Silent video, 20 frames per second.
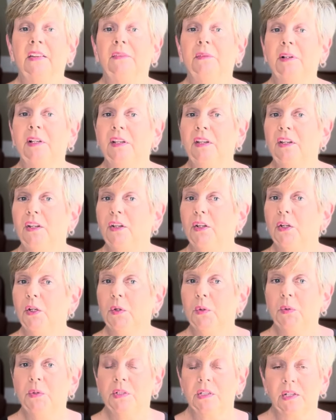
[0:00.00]
with
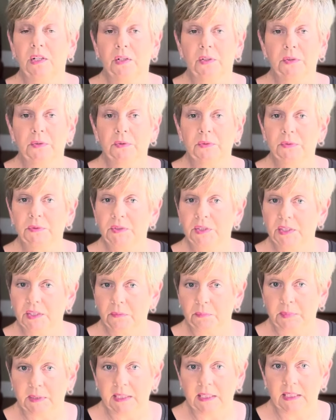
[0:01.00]
you to go to the
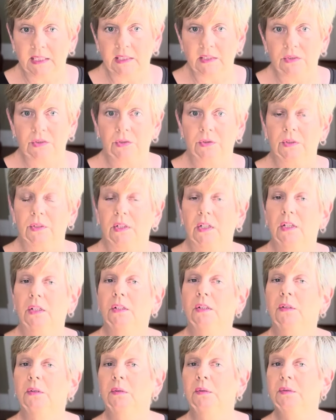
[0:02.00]
beach or
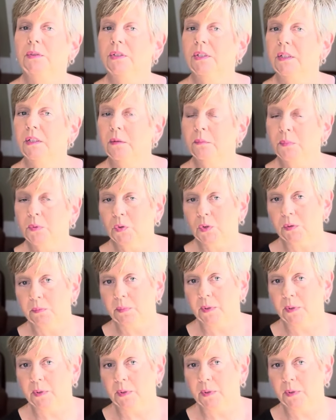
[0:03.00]
go to a pool